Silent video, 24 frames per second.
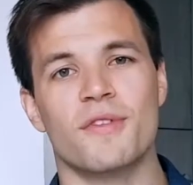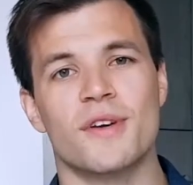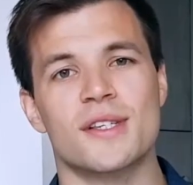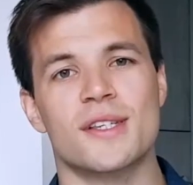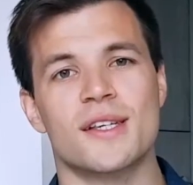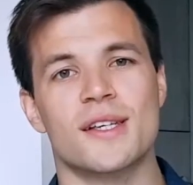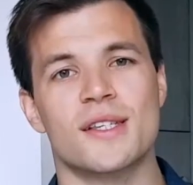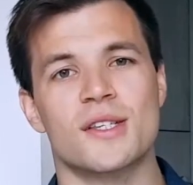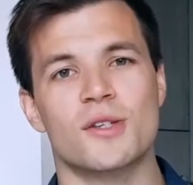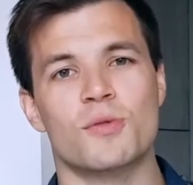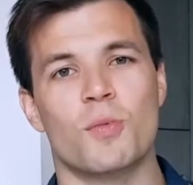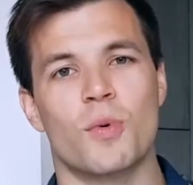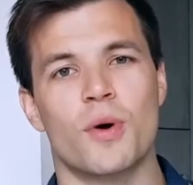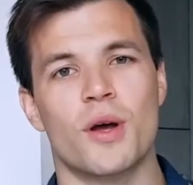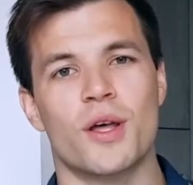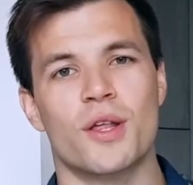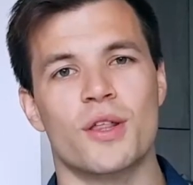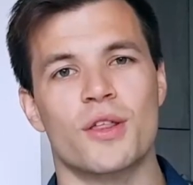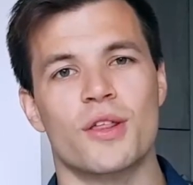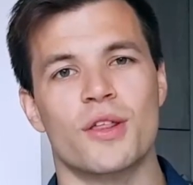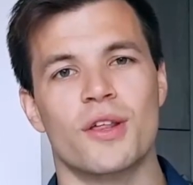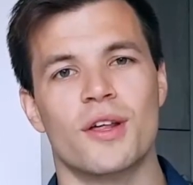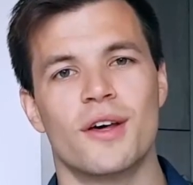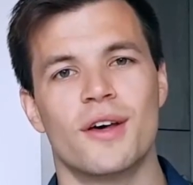visits
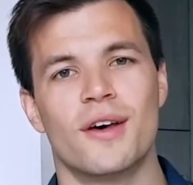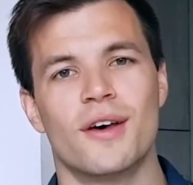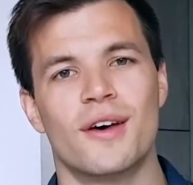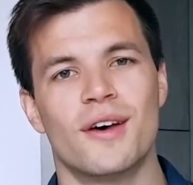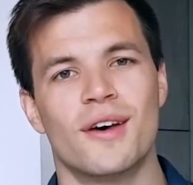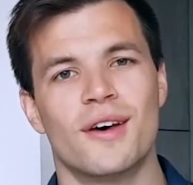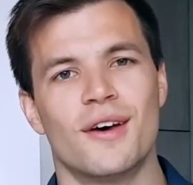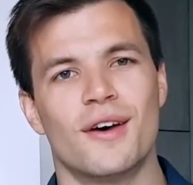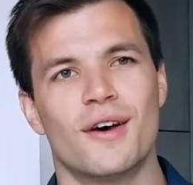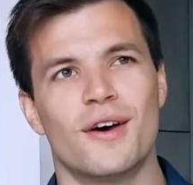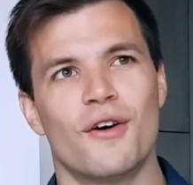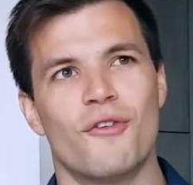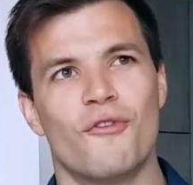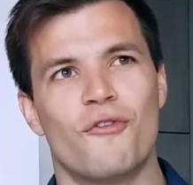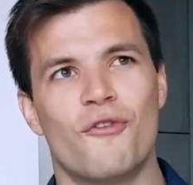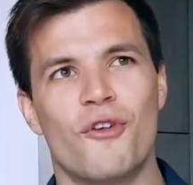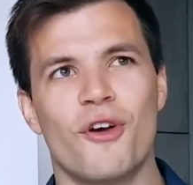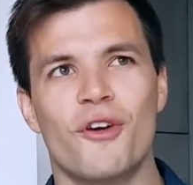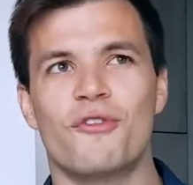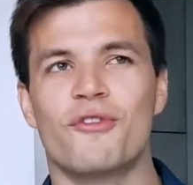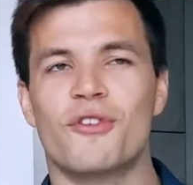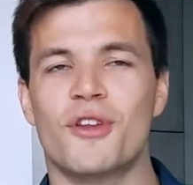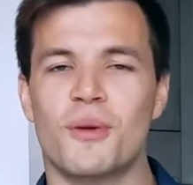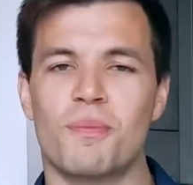with
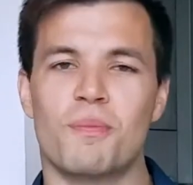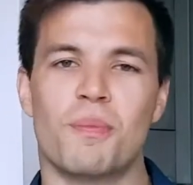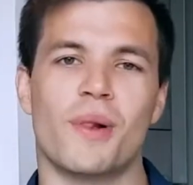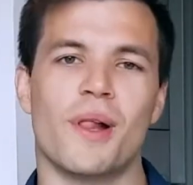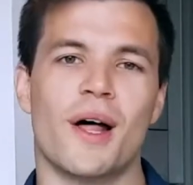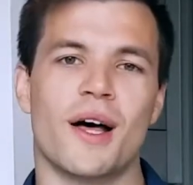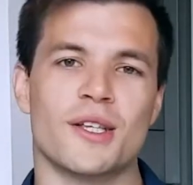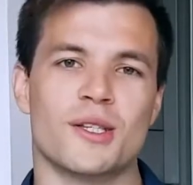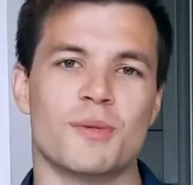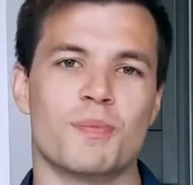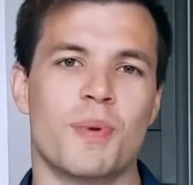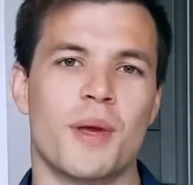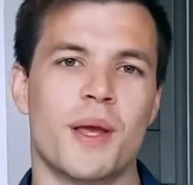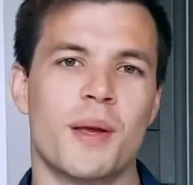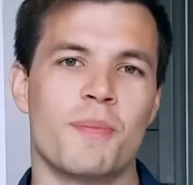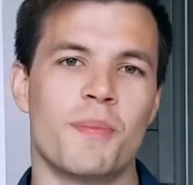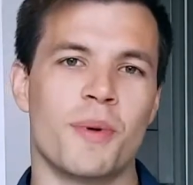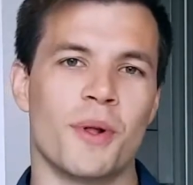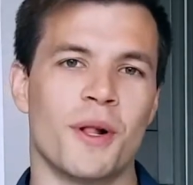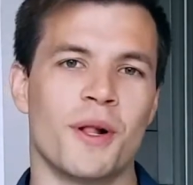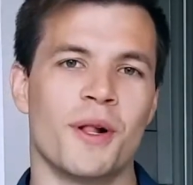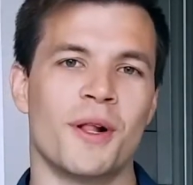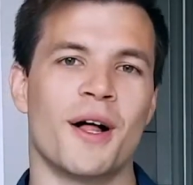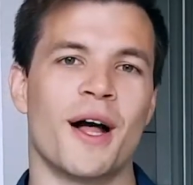50 plus
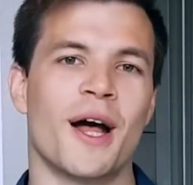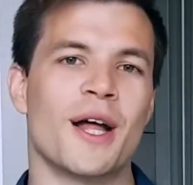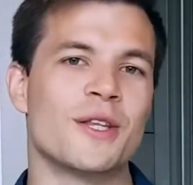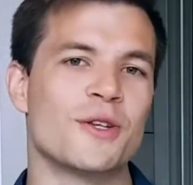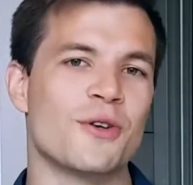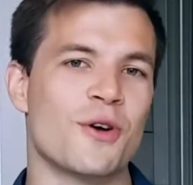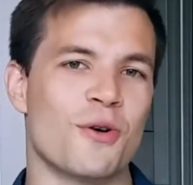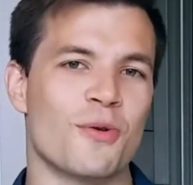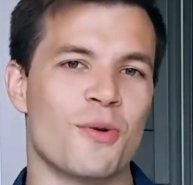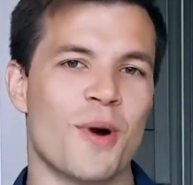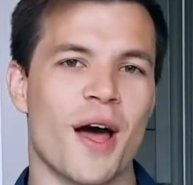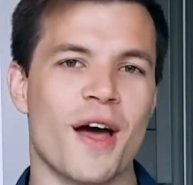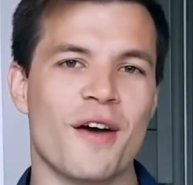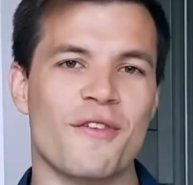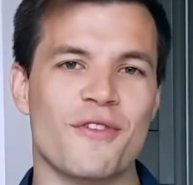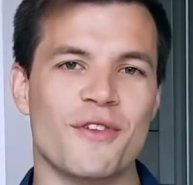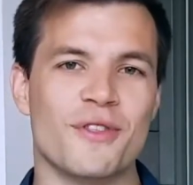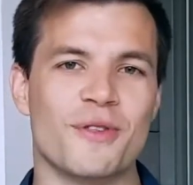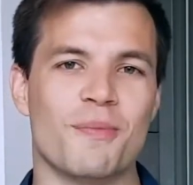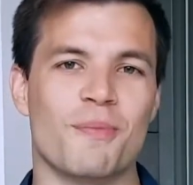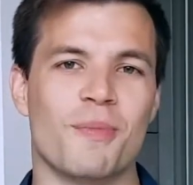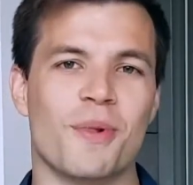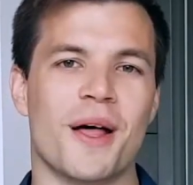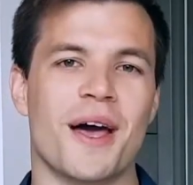people, and you arrive at
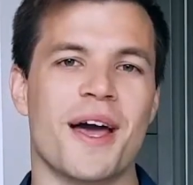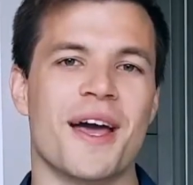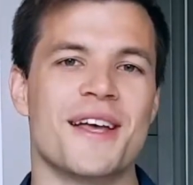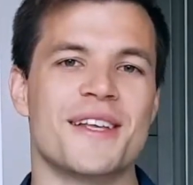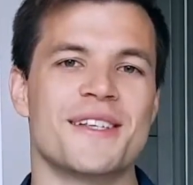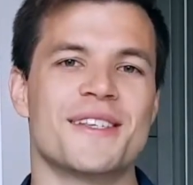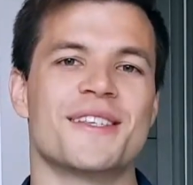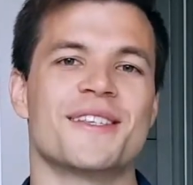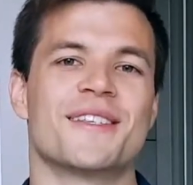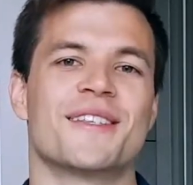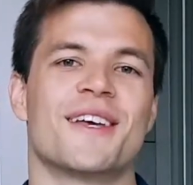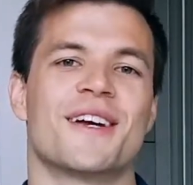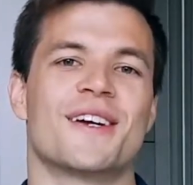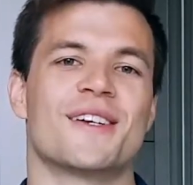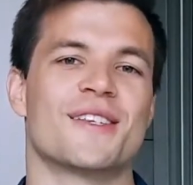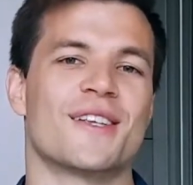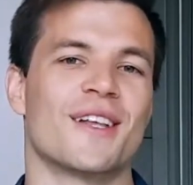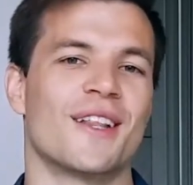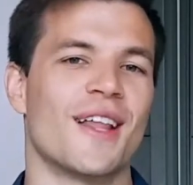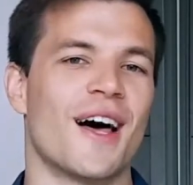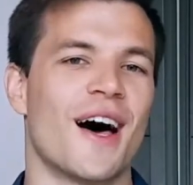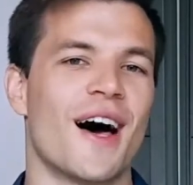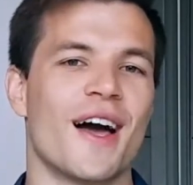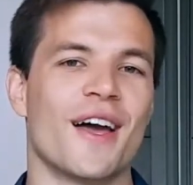the place, there's a
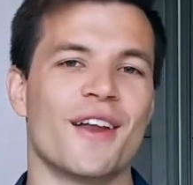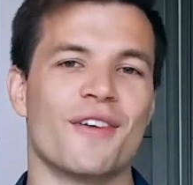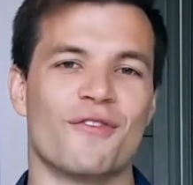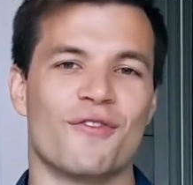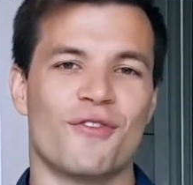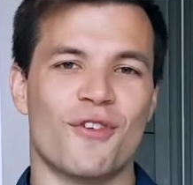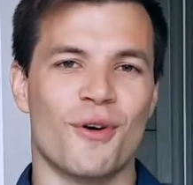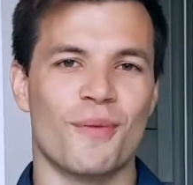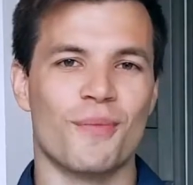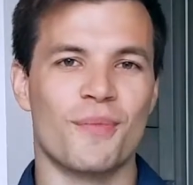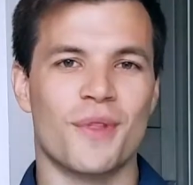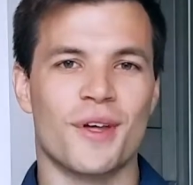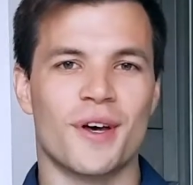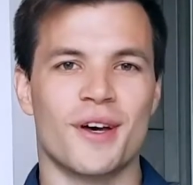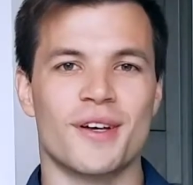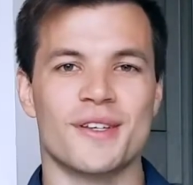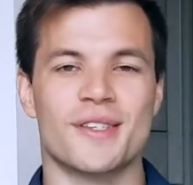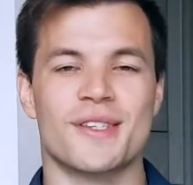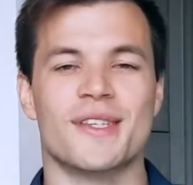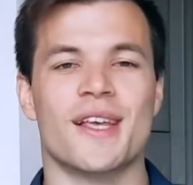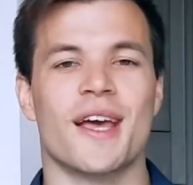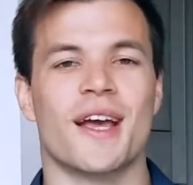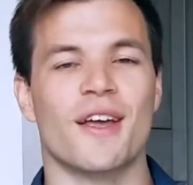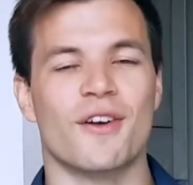line from the
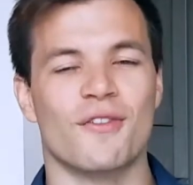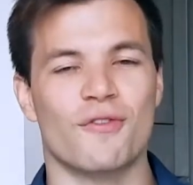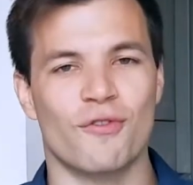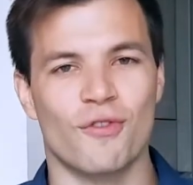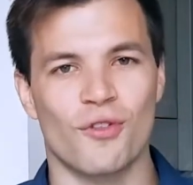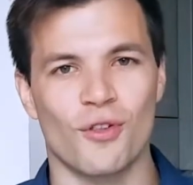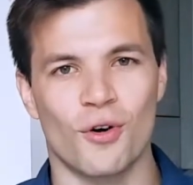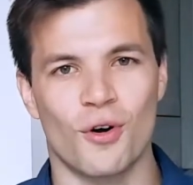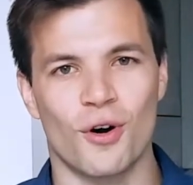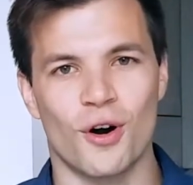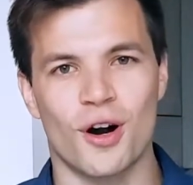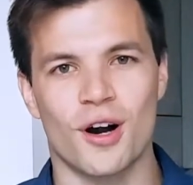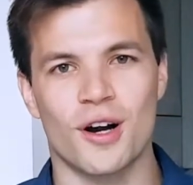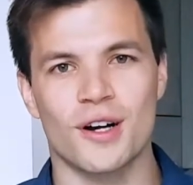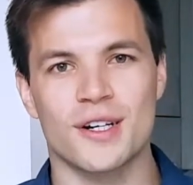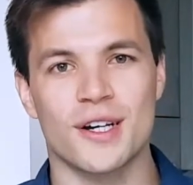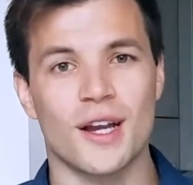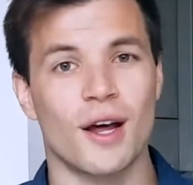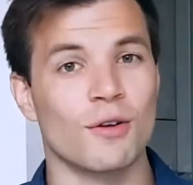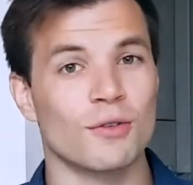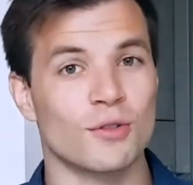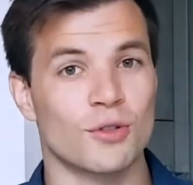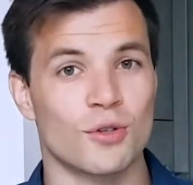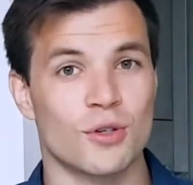second floor
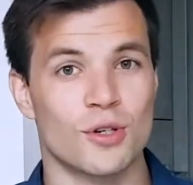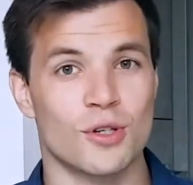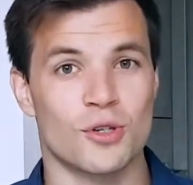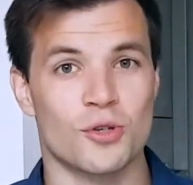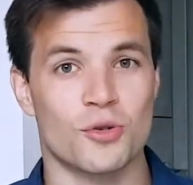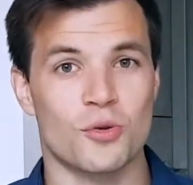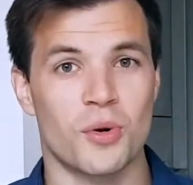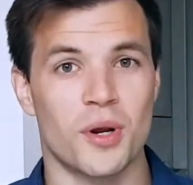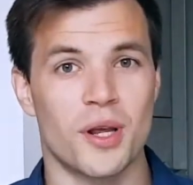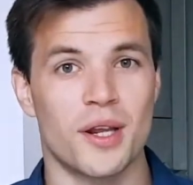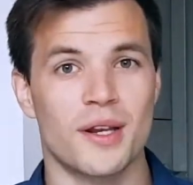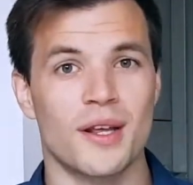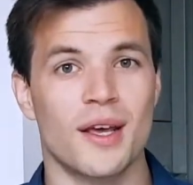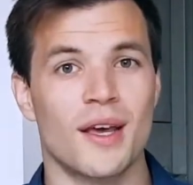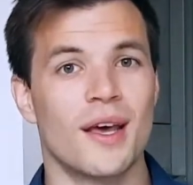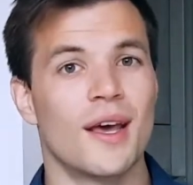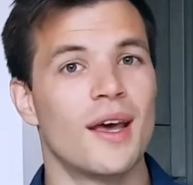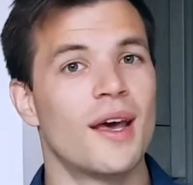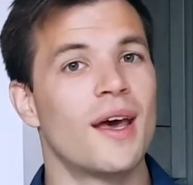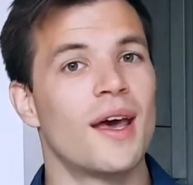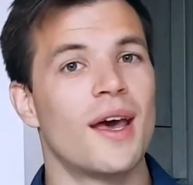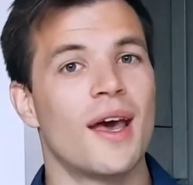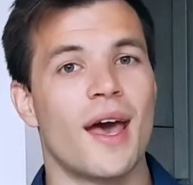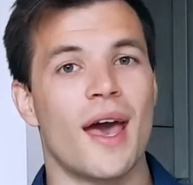down to the street,
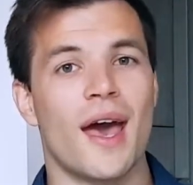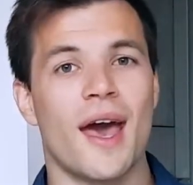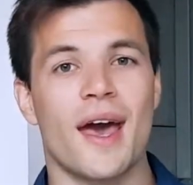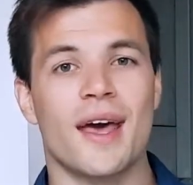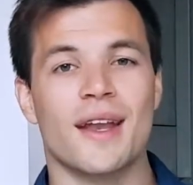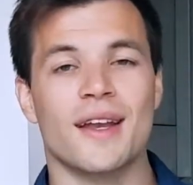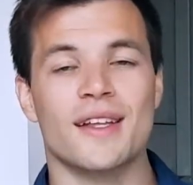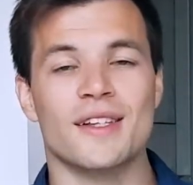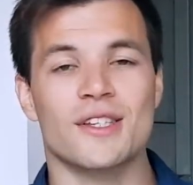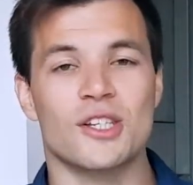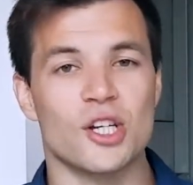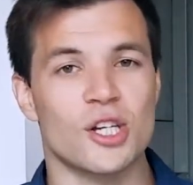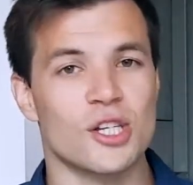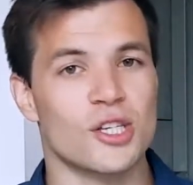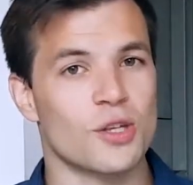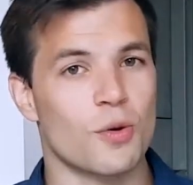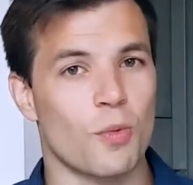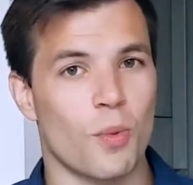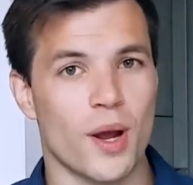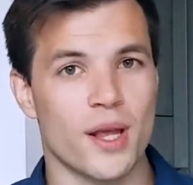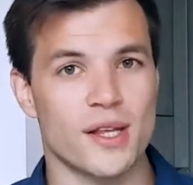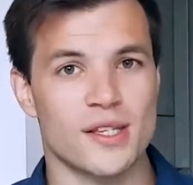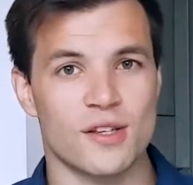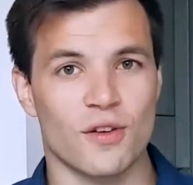and it's just a
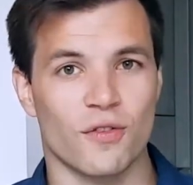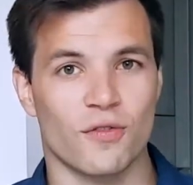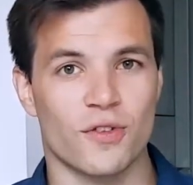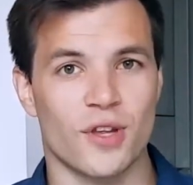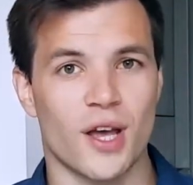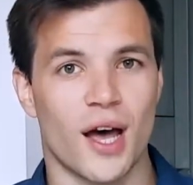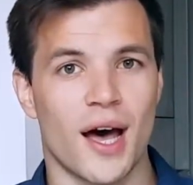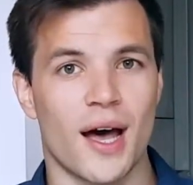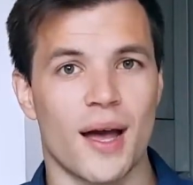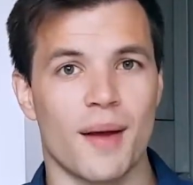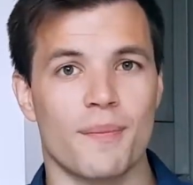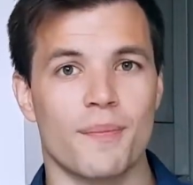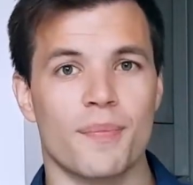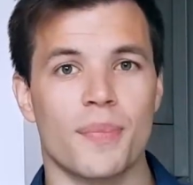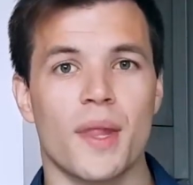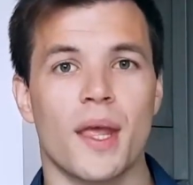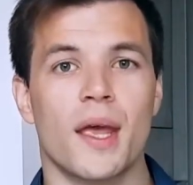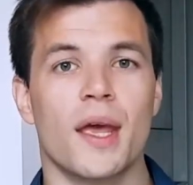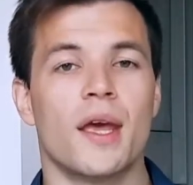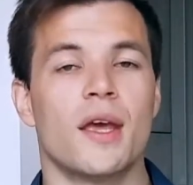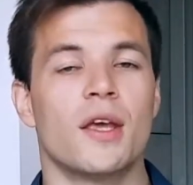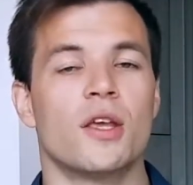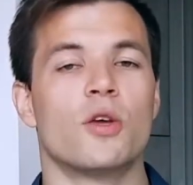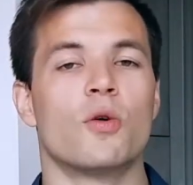waste of time.
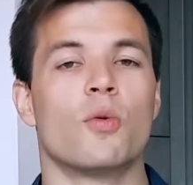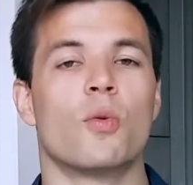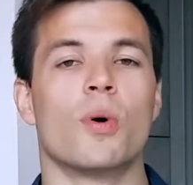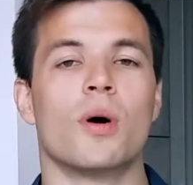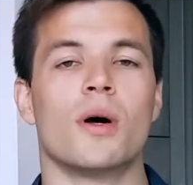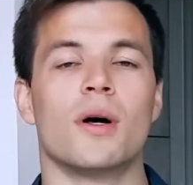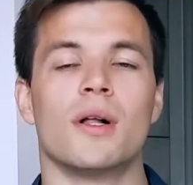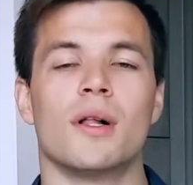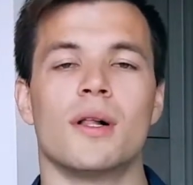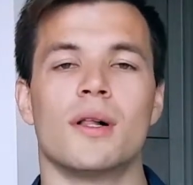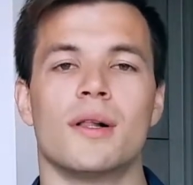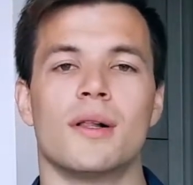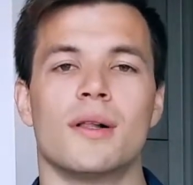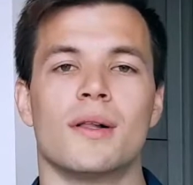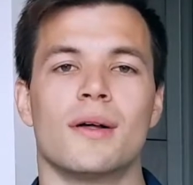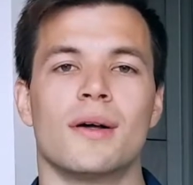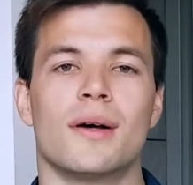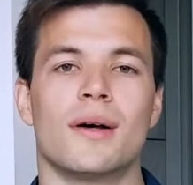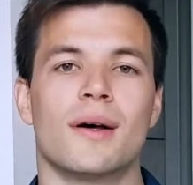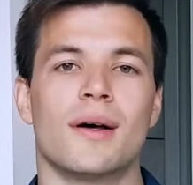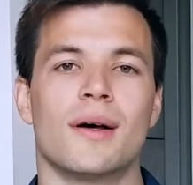You will,